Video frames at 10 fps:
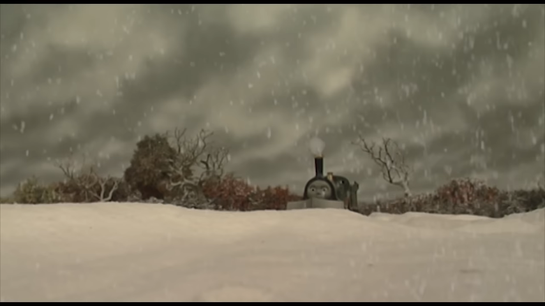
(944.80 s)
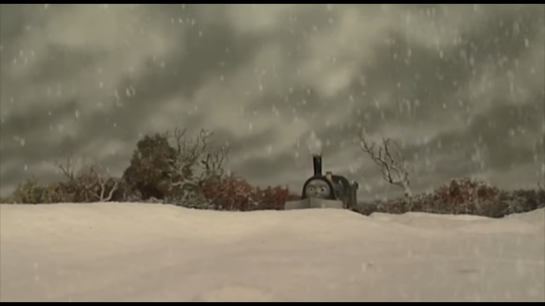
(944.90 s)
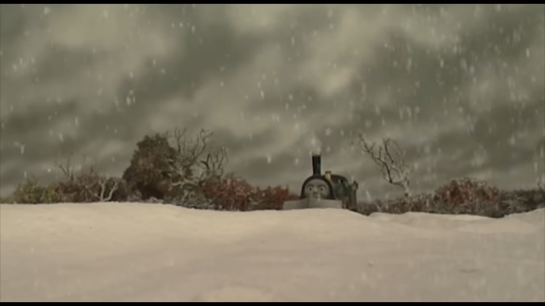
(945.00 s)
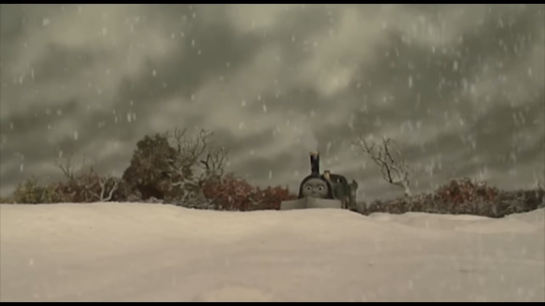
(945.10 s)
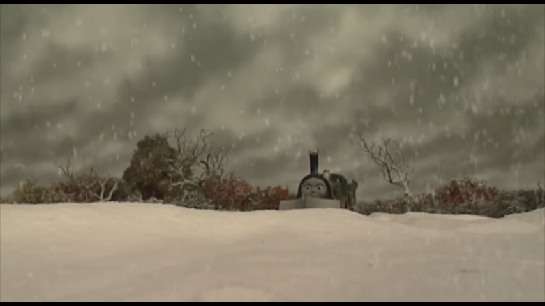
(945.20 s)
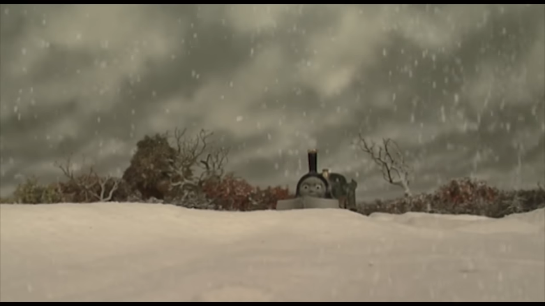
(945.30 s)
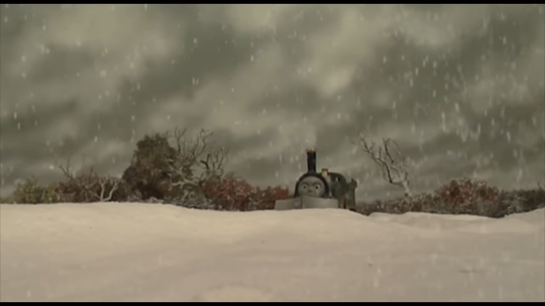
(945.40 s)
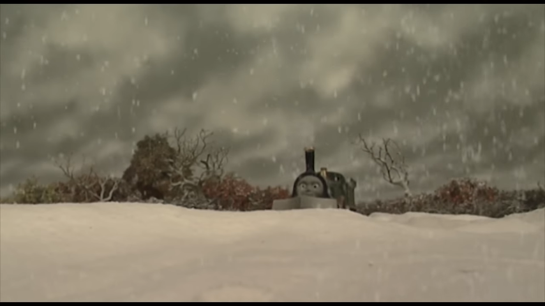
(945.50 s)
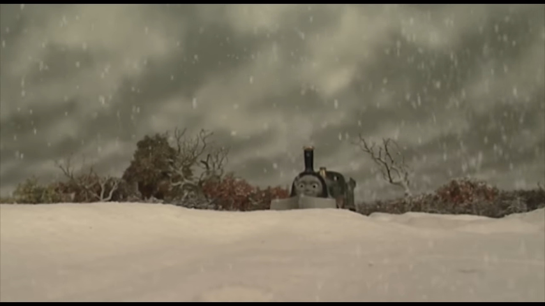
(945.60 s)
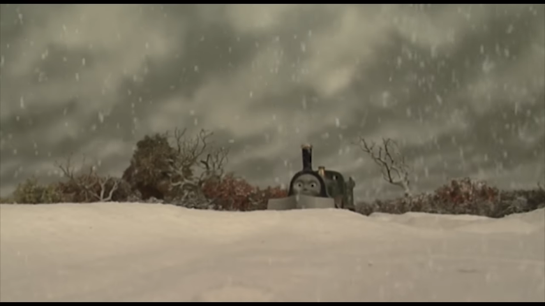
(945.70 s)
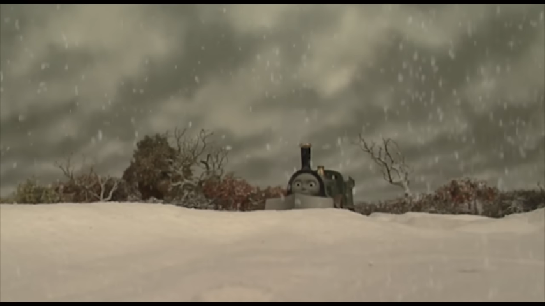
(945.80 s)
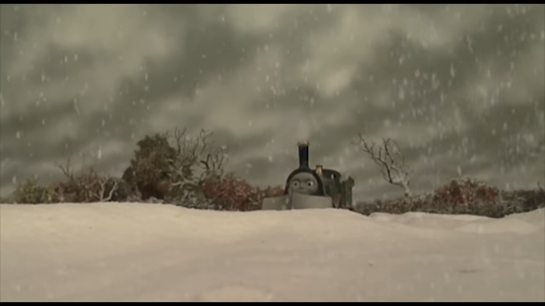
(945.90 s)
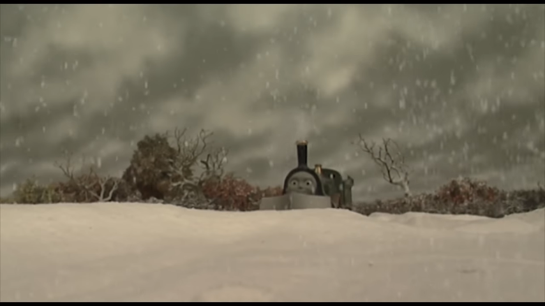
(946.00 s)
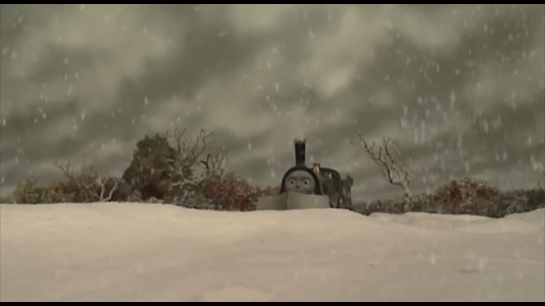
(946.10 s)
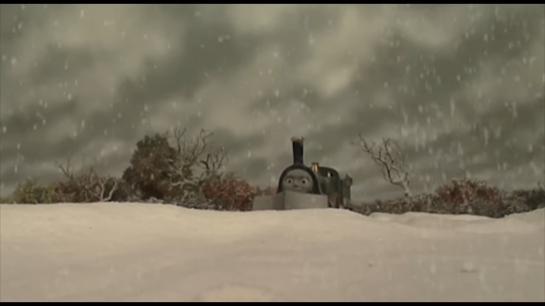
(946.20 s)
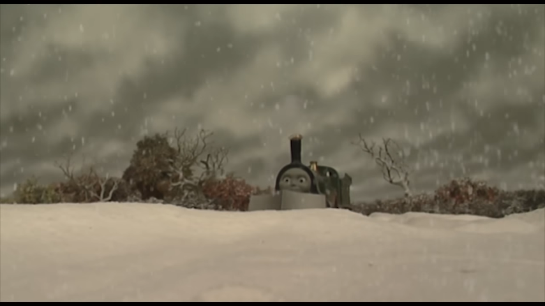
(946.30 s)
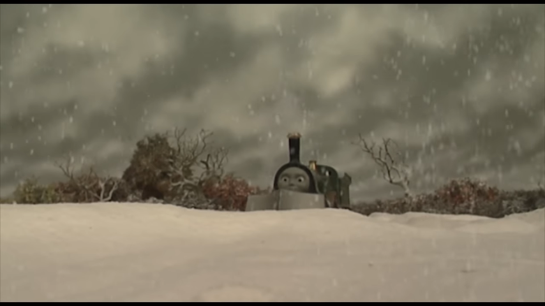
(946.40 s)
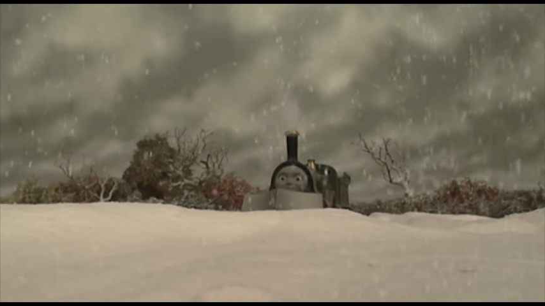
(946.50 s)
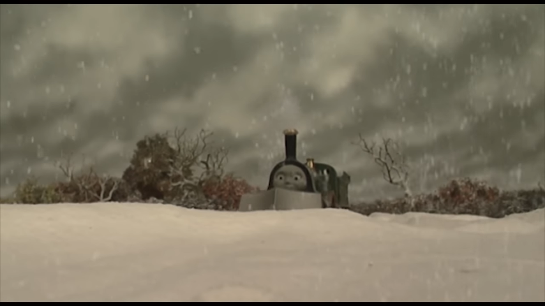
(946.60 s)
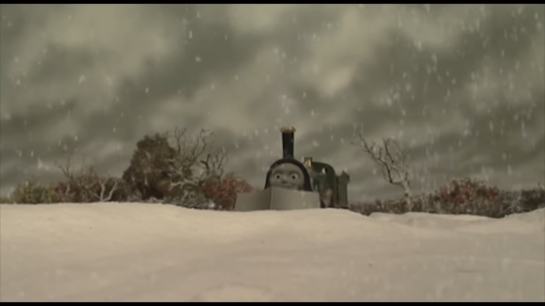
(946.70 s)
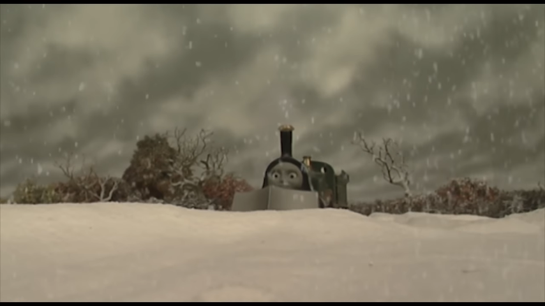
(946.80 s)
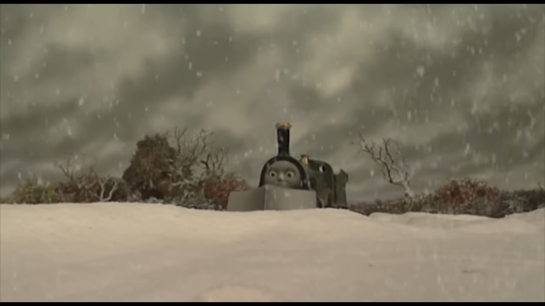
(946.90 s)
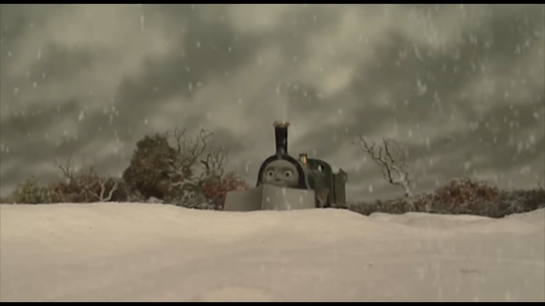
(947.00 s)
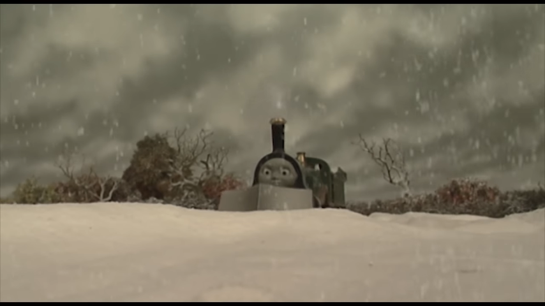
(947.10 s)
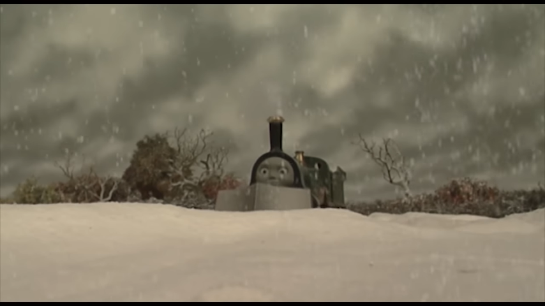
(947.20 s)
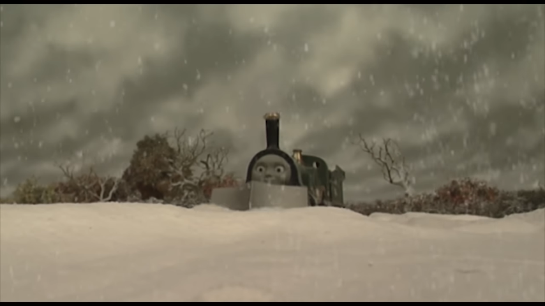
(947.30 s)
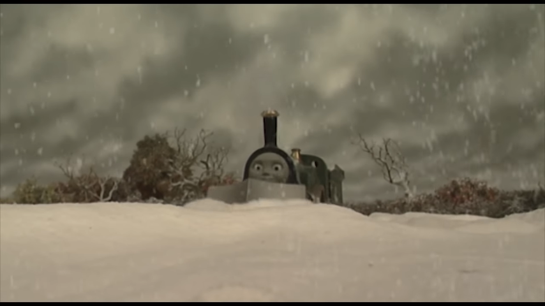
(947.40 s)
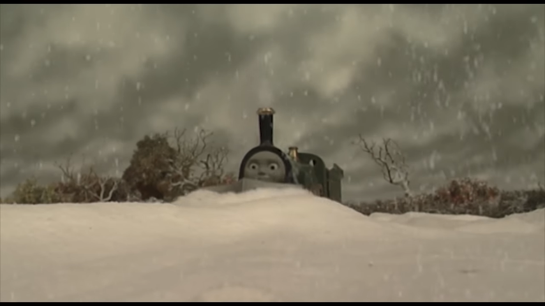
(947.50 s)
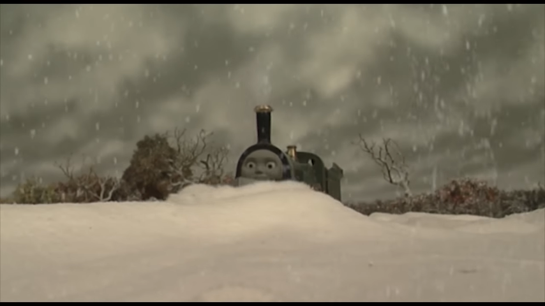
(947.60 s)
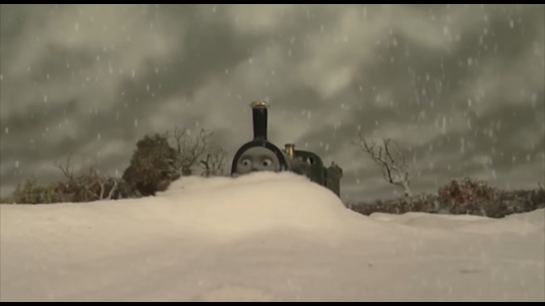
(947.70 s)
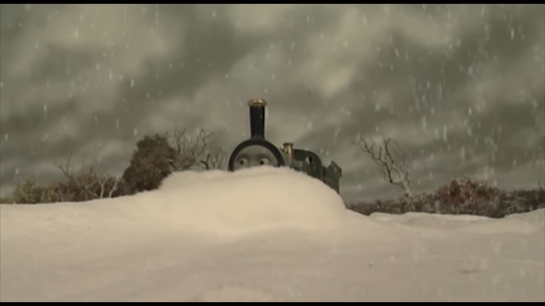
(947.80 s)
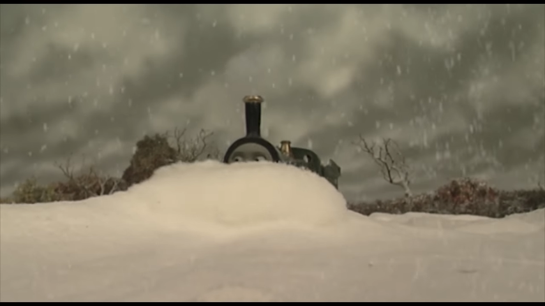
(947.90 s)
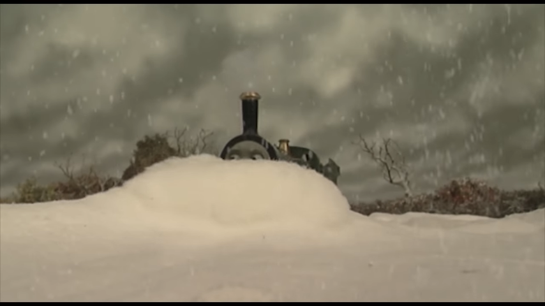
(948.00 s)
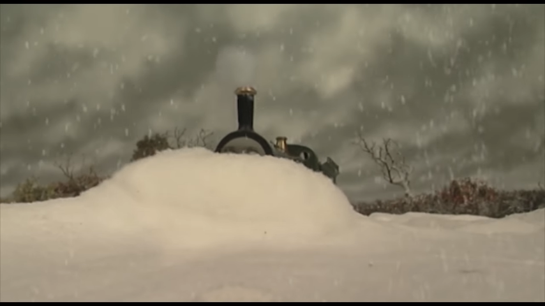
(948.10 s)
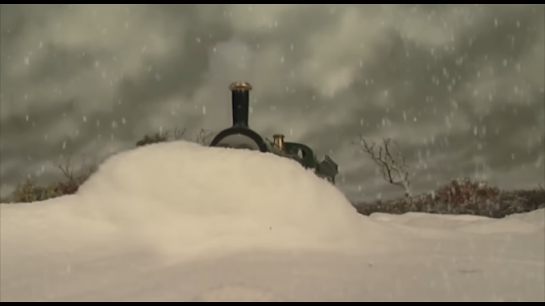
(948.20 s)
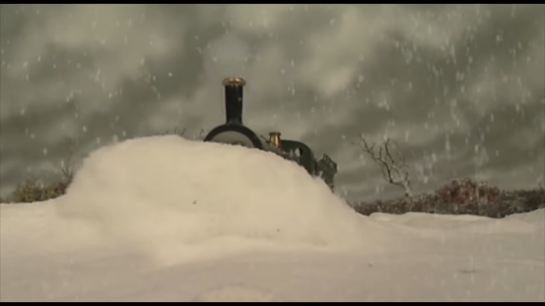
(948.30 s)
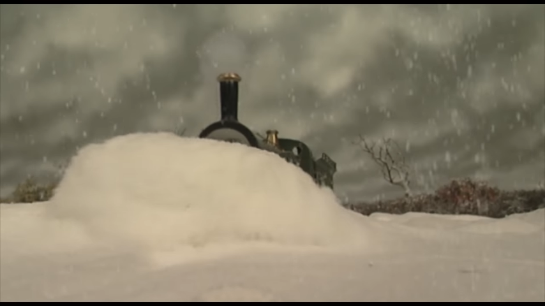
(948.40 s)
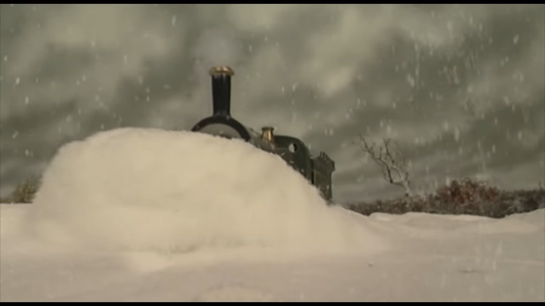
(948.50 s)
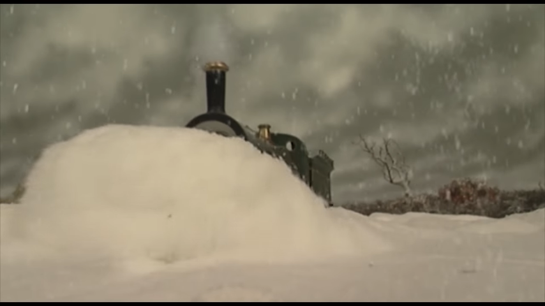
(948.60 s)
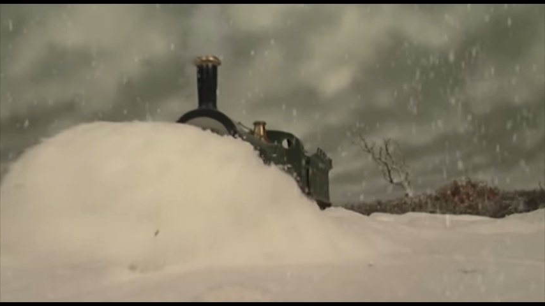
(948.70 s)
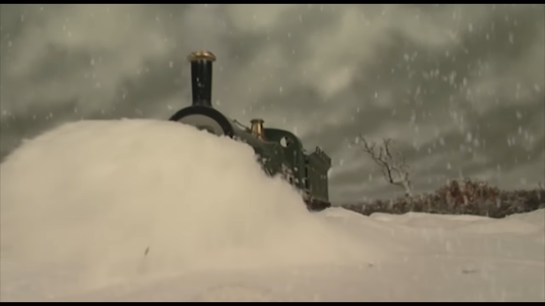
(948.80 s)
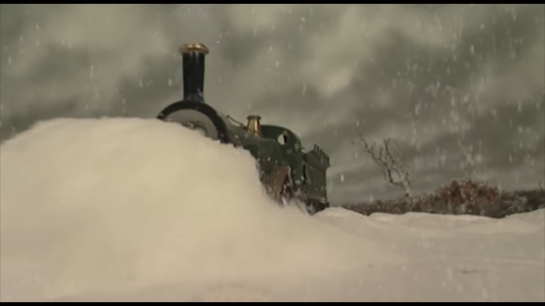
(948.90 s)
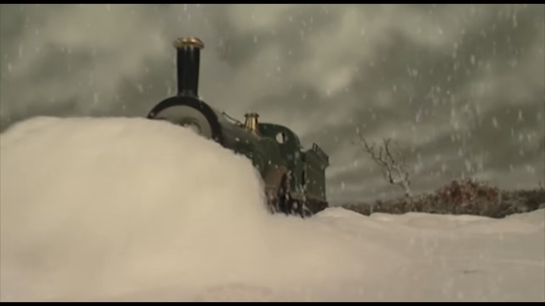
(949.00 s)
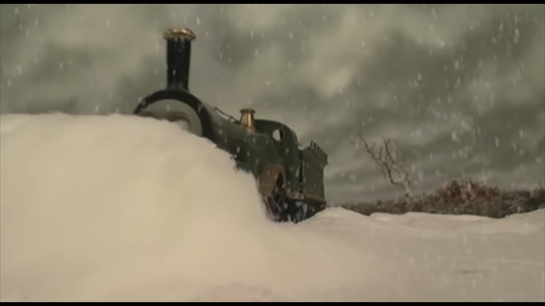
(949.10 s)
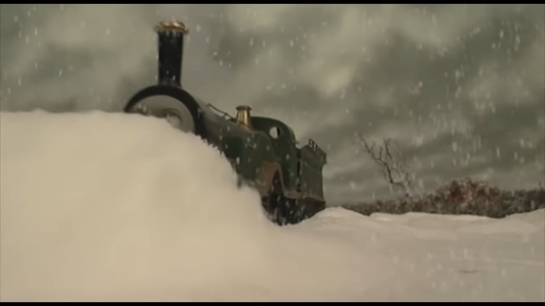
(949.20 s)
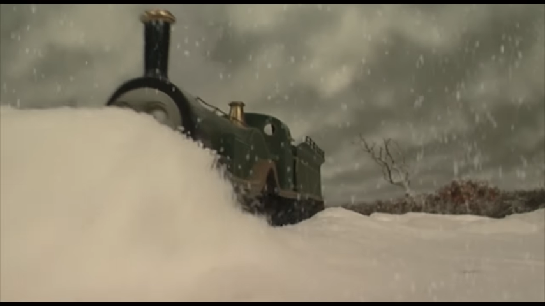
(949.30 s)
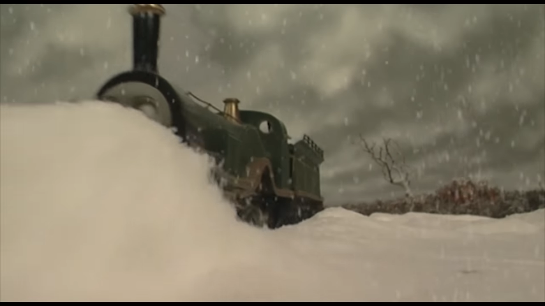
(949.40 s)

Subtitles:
(no speaker visible)